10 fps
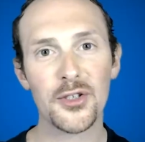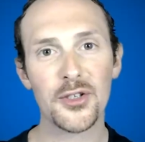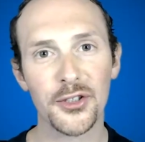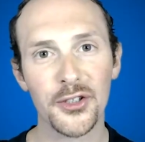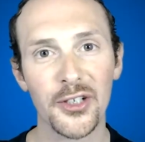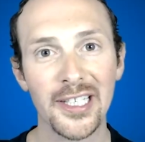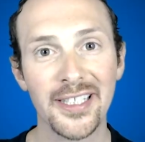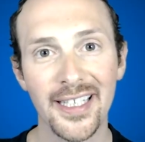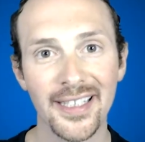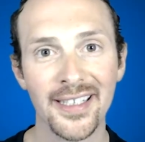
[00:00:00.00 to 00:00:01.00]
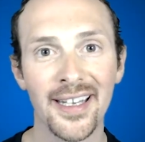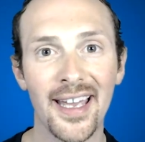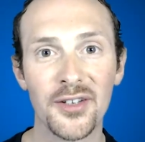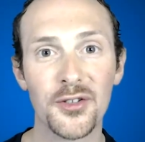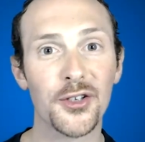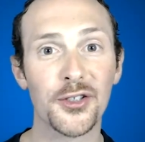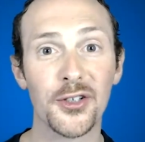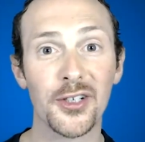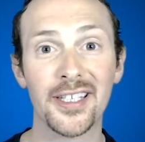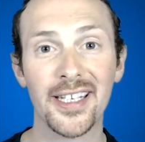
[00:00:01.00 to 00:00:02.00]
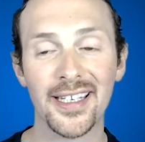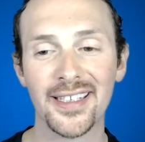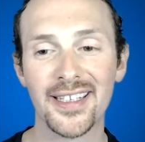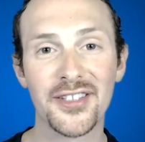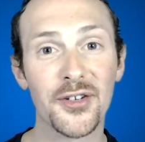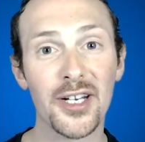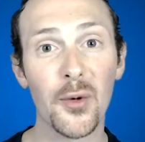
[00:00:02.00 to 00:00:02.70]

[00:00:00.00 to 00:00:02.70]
you certainly did, and you certainly did straight